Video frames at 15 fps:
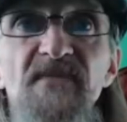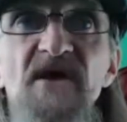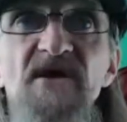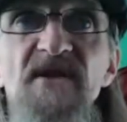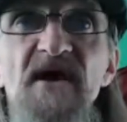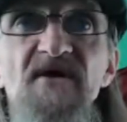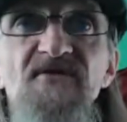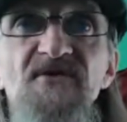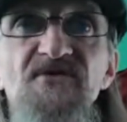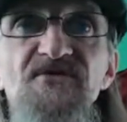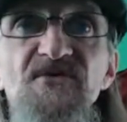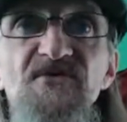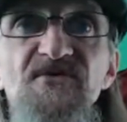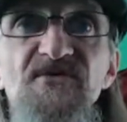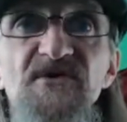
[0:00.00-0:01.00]
Now,
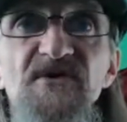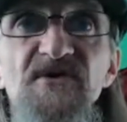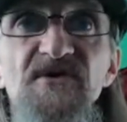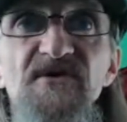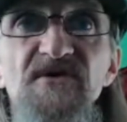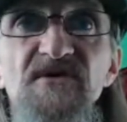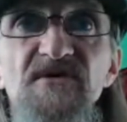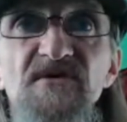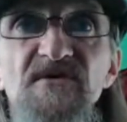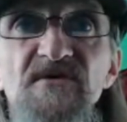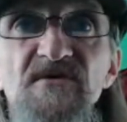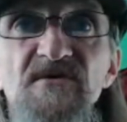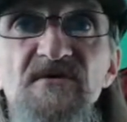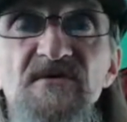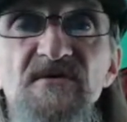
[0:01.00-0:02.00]
this is the,
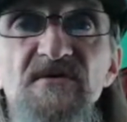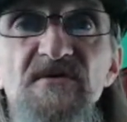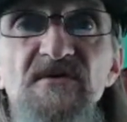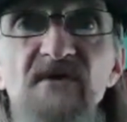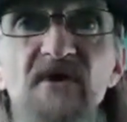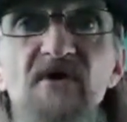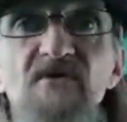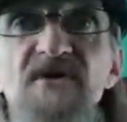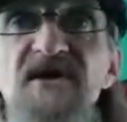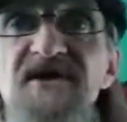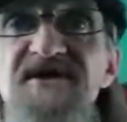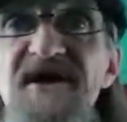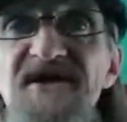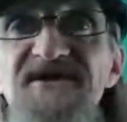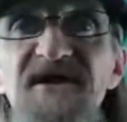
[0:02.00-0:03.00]
oh, I
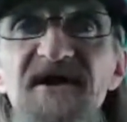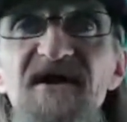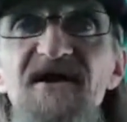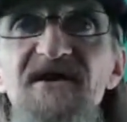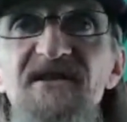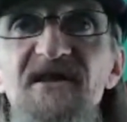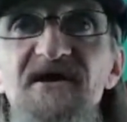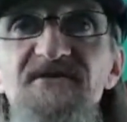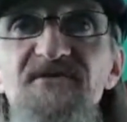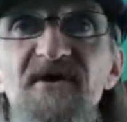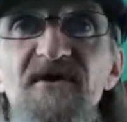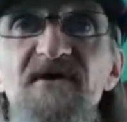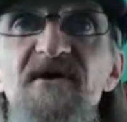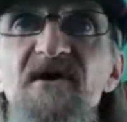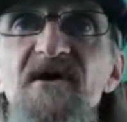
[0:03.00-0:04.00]
can't highlight
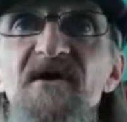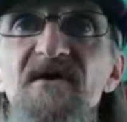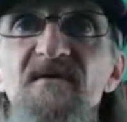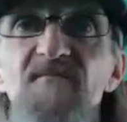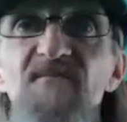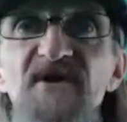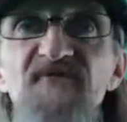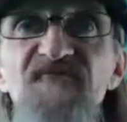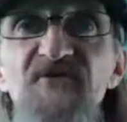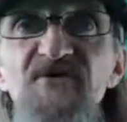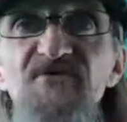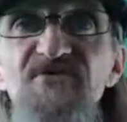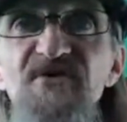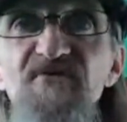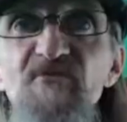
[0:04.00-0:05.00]
that. But if you
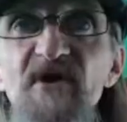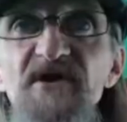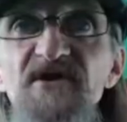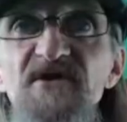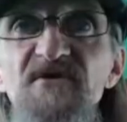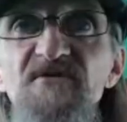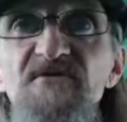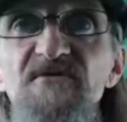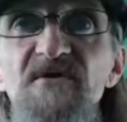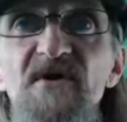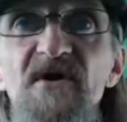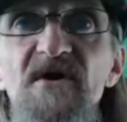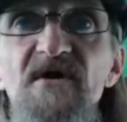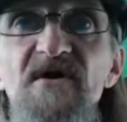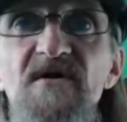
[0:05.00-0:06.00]
can see right here,
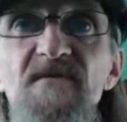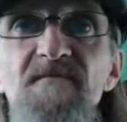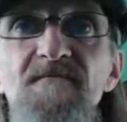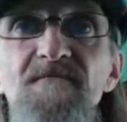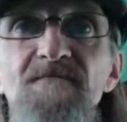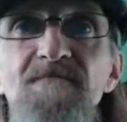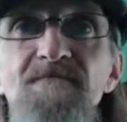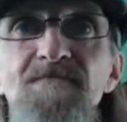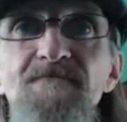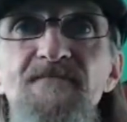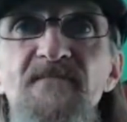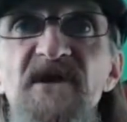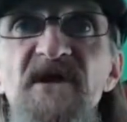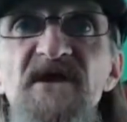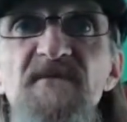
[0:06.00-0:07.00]

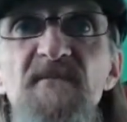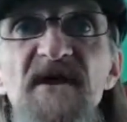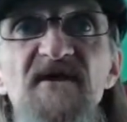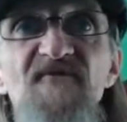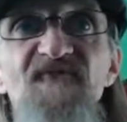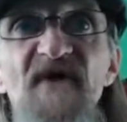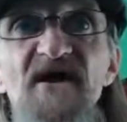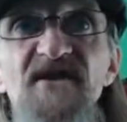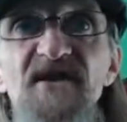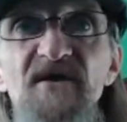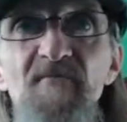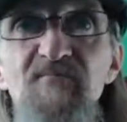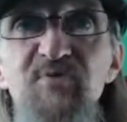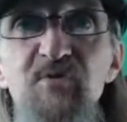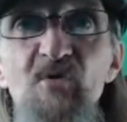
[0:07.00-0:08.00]
he may have had
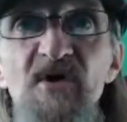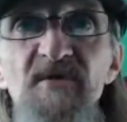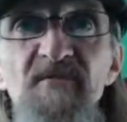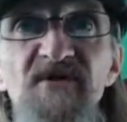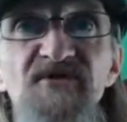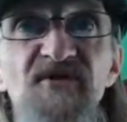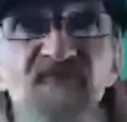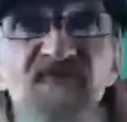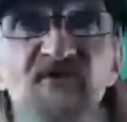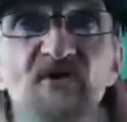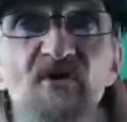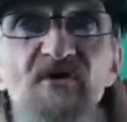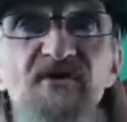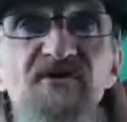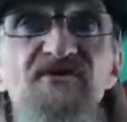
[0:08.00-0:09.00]
employment
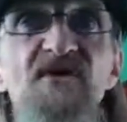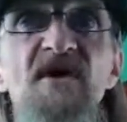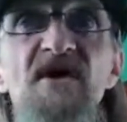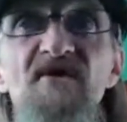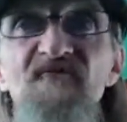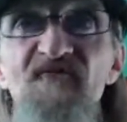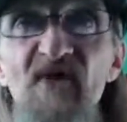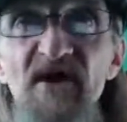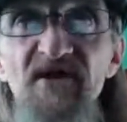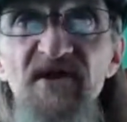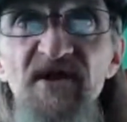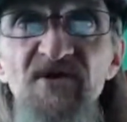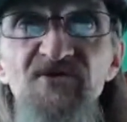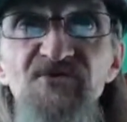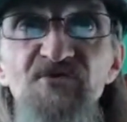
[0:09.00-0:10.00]
difficulties,
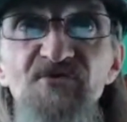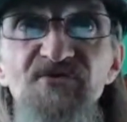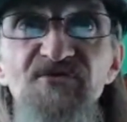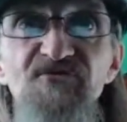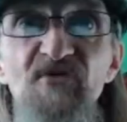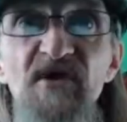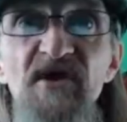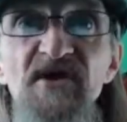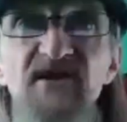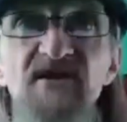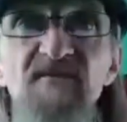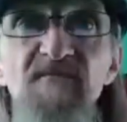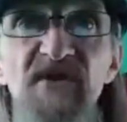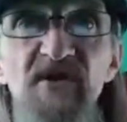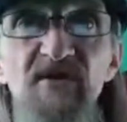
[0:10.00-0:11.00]
financial strain,
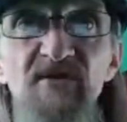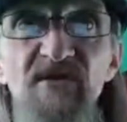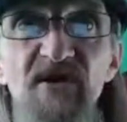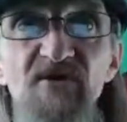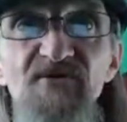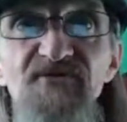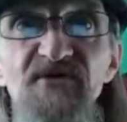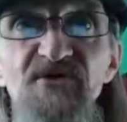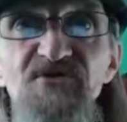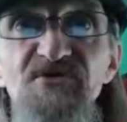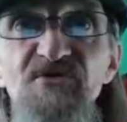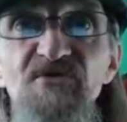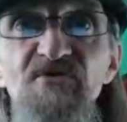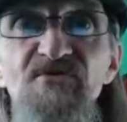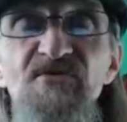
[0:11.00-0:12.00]
mental health
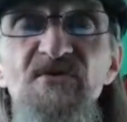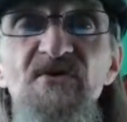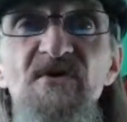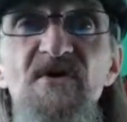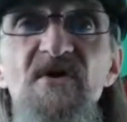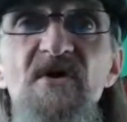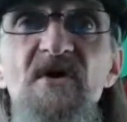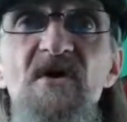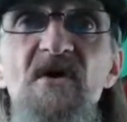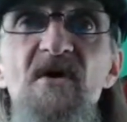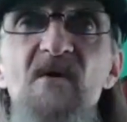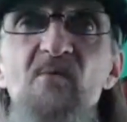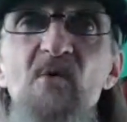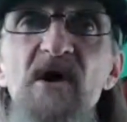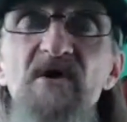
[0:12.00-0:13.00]
issues.
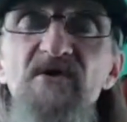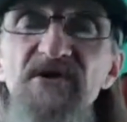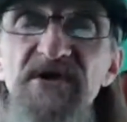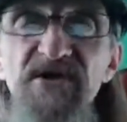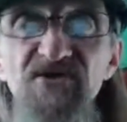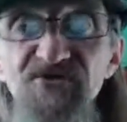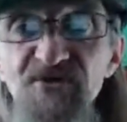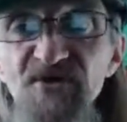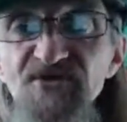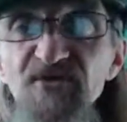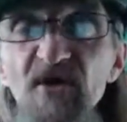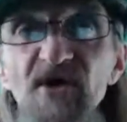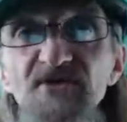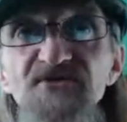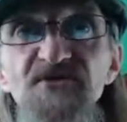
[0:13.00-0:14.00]
Well, he had just
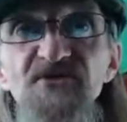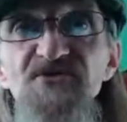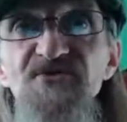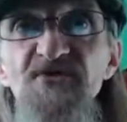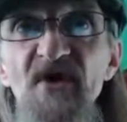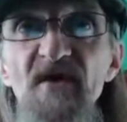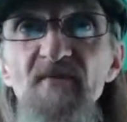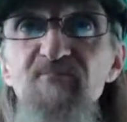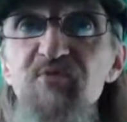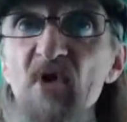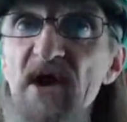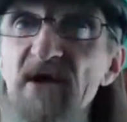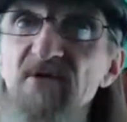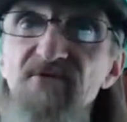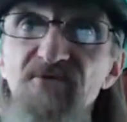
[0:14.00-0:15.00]
lost his job
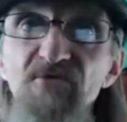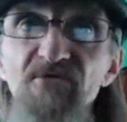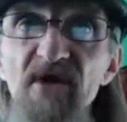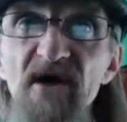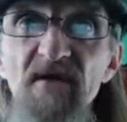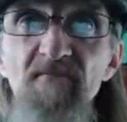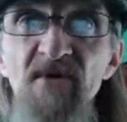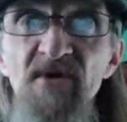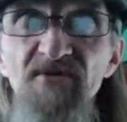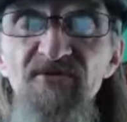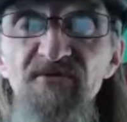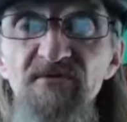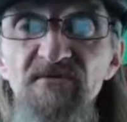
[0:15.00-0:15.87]
prior to that month.